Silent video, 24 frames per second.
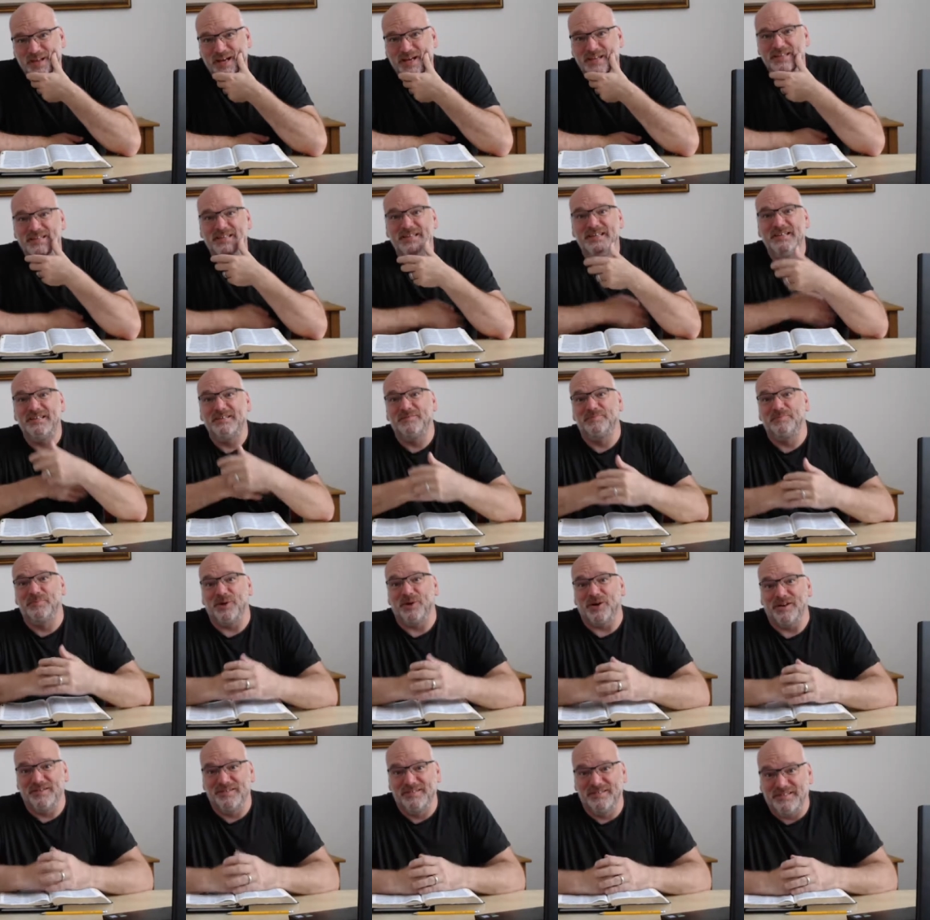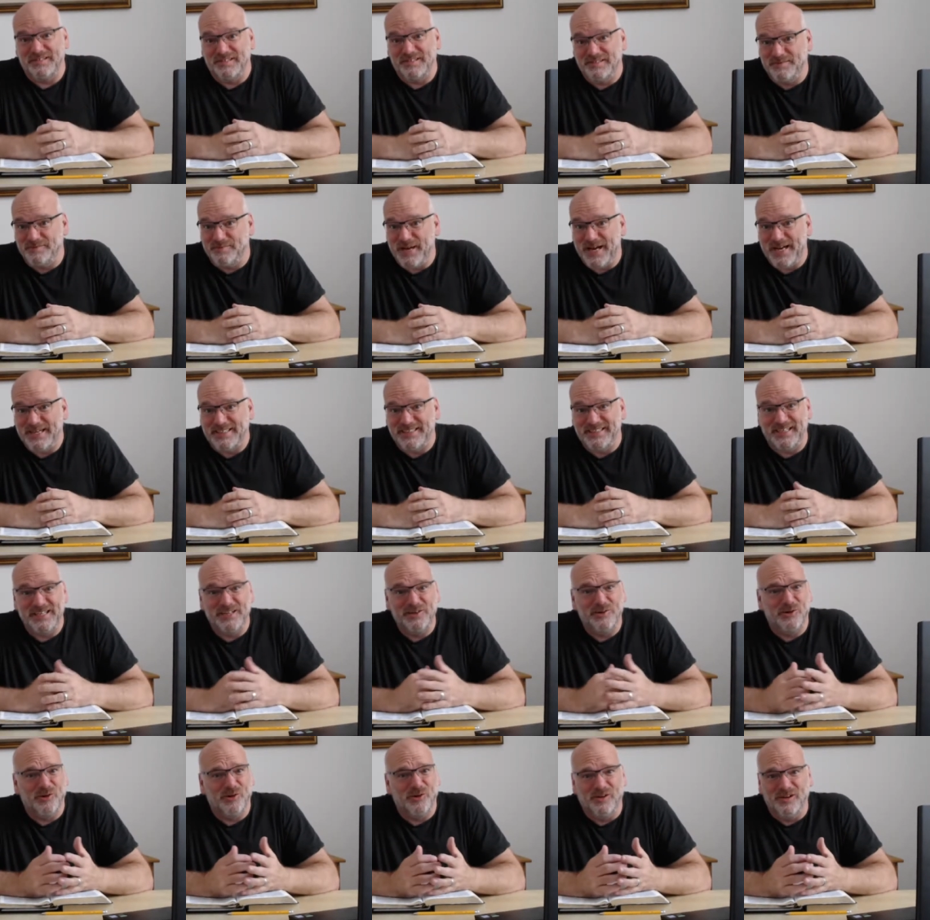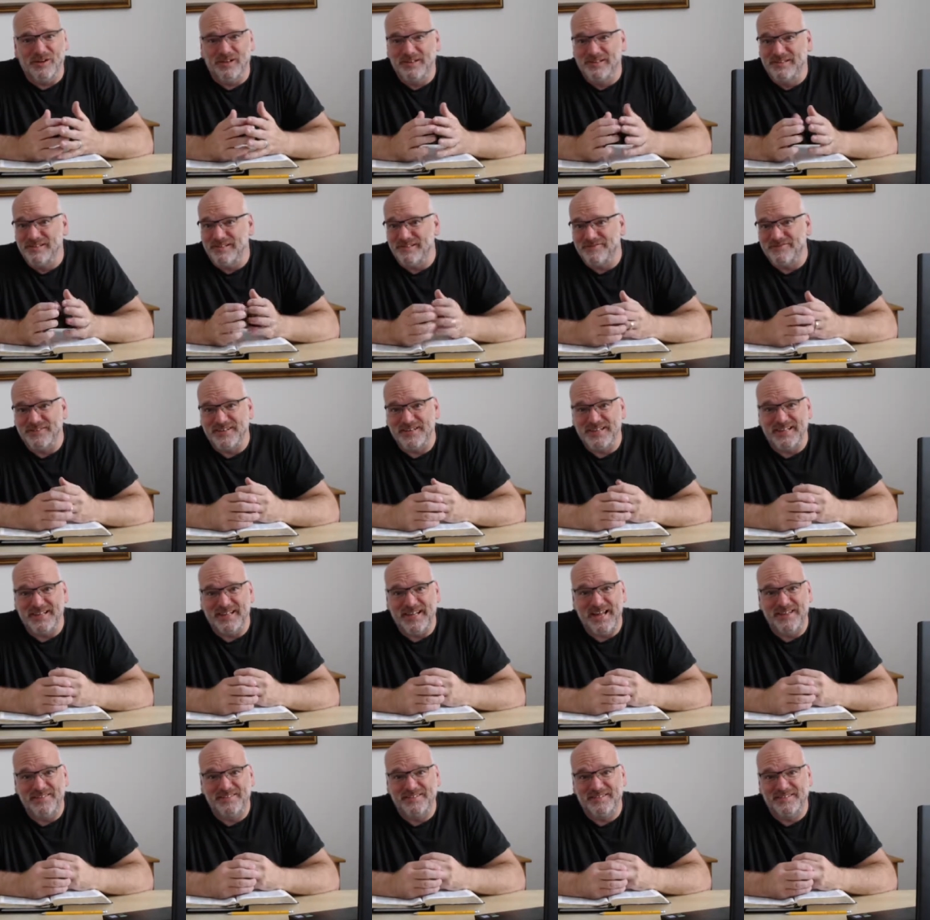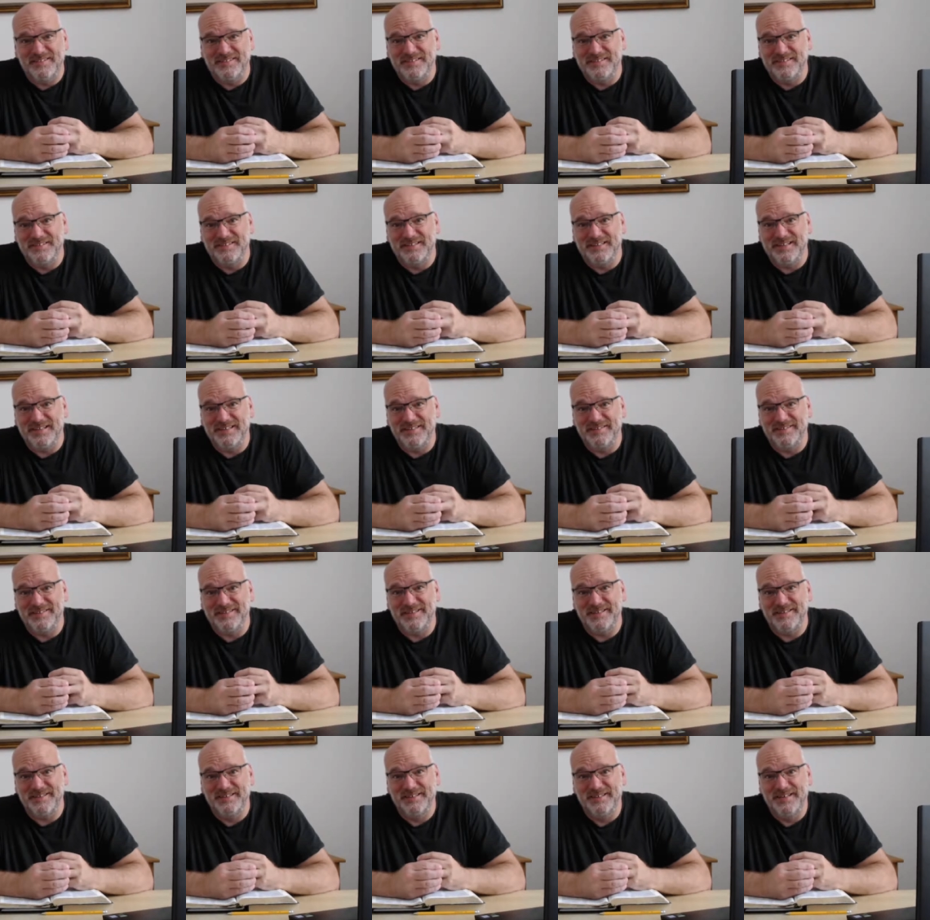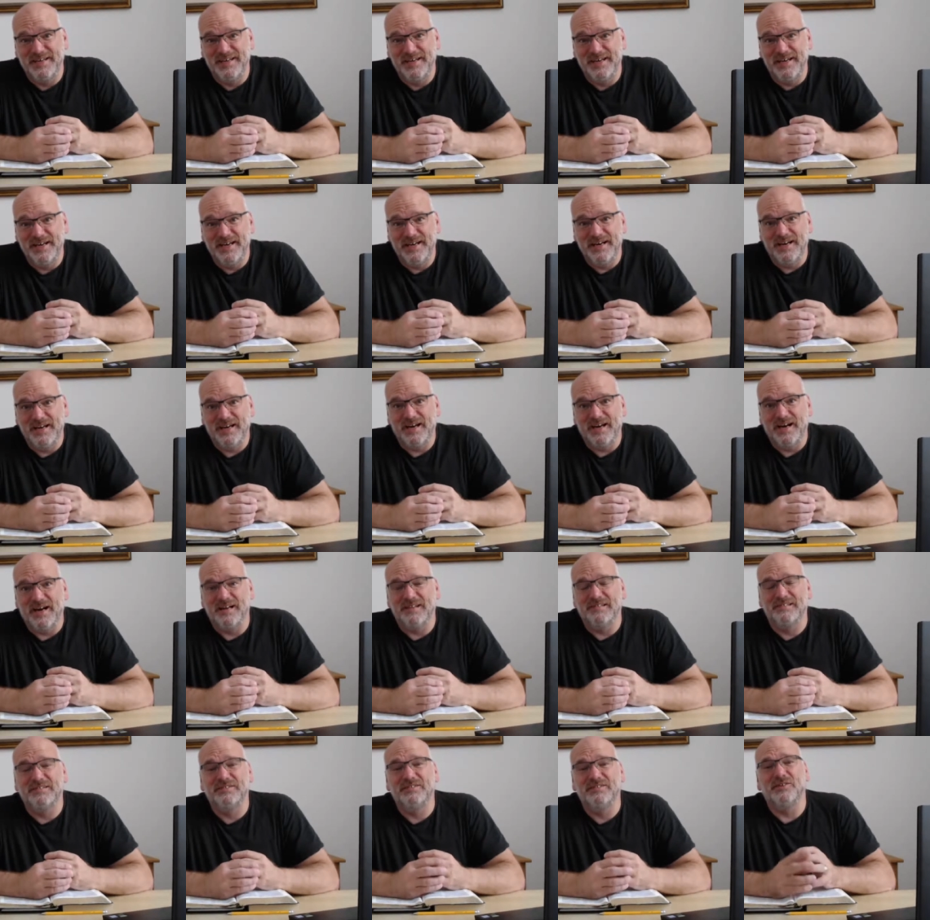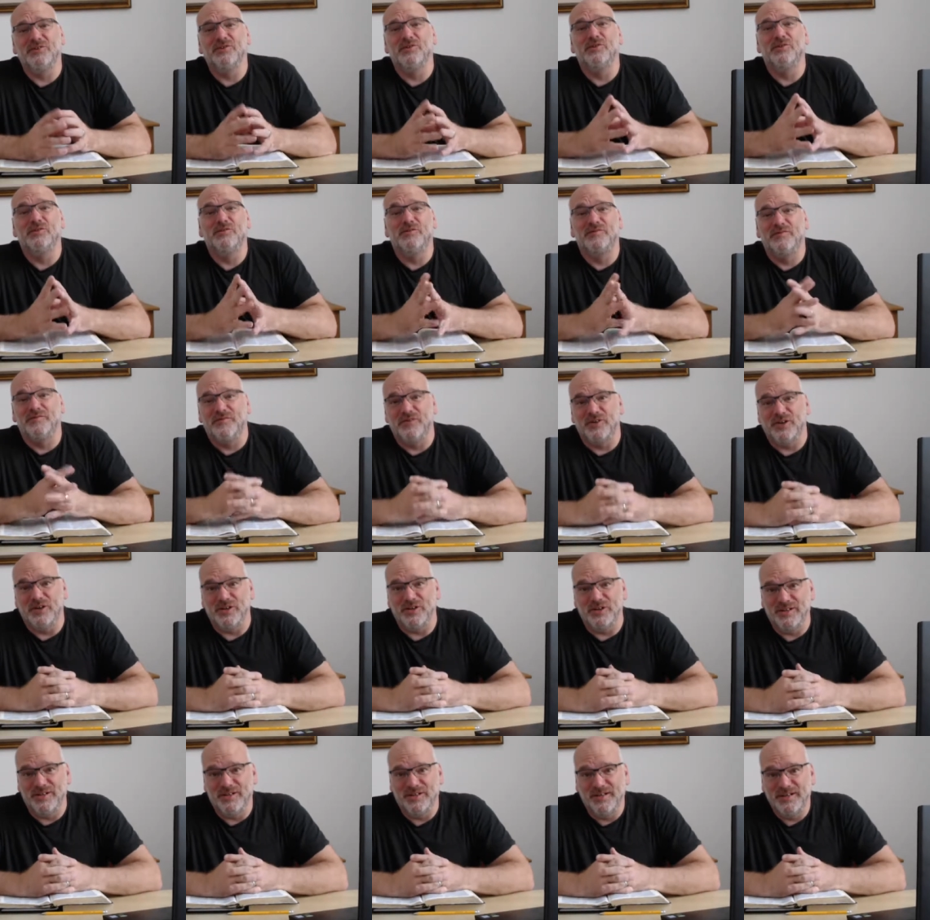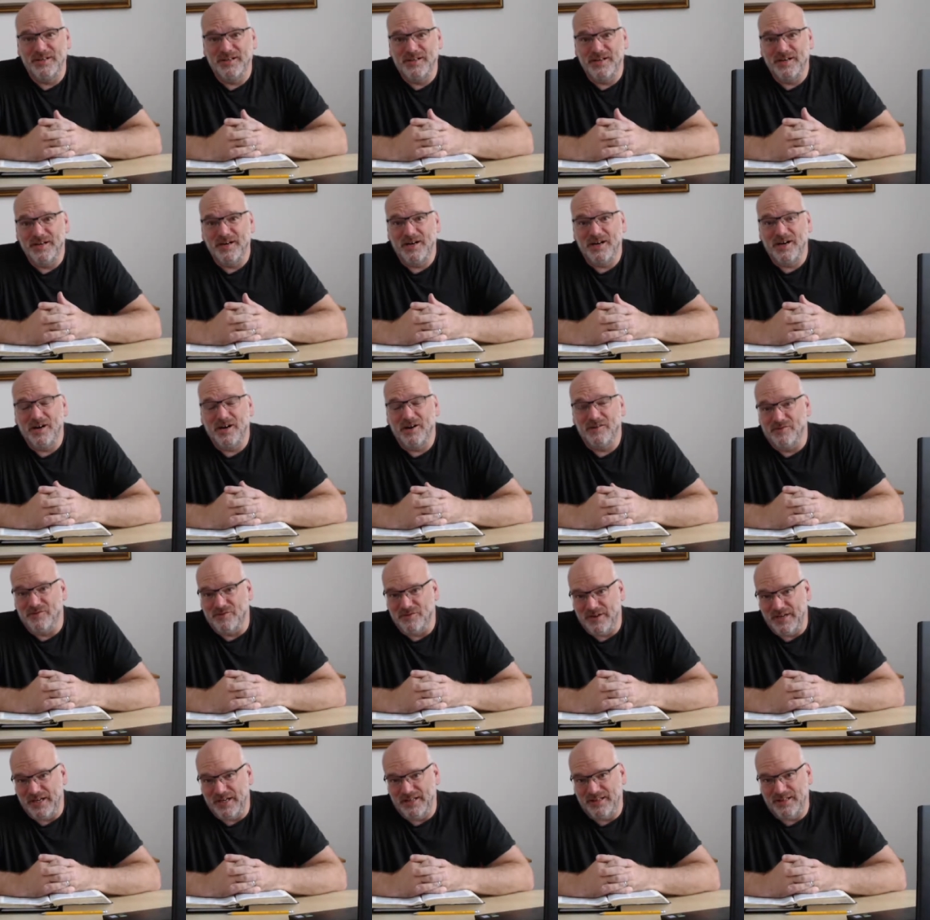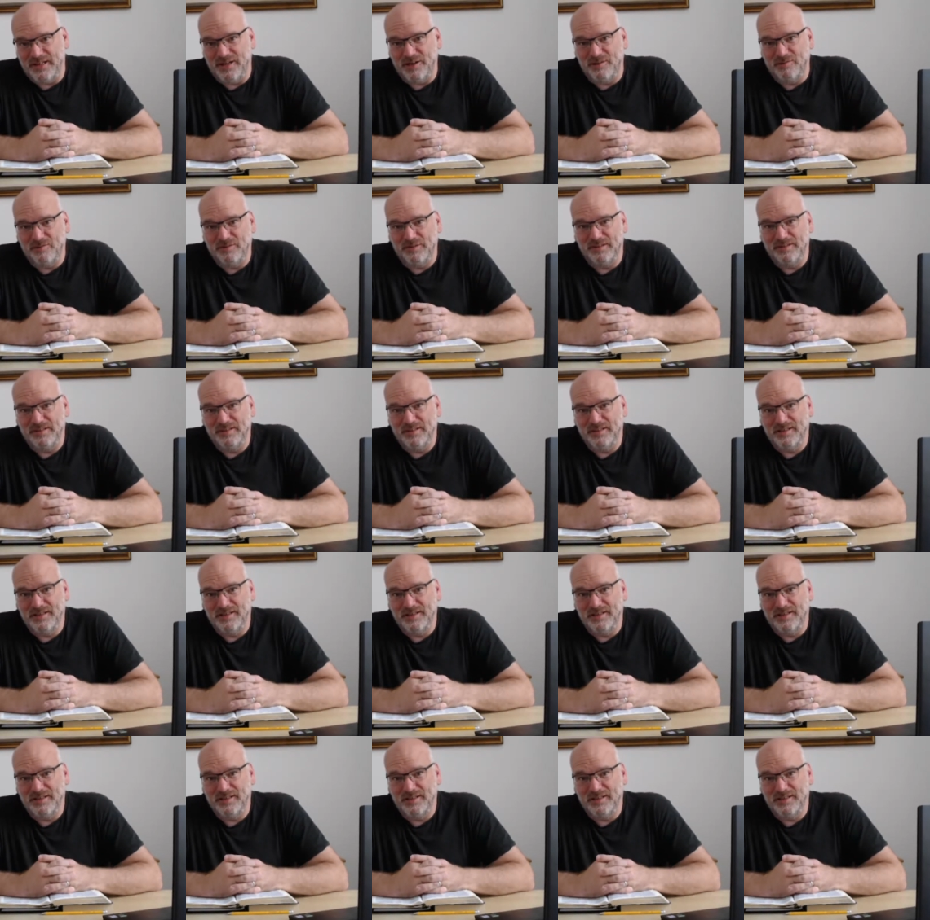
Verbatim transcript: And these books, especially all different lengths and sizes, are so full of great news.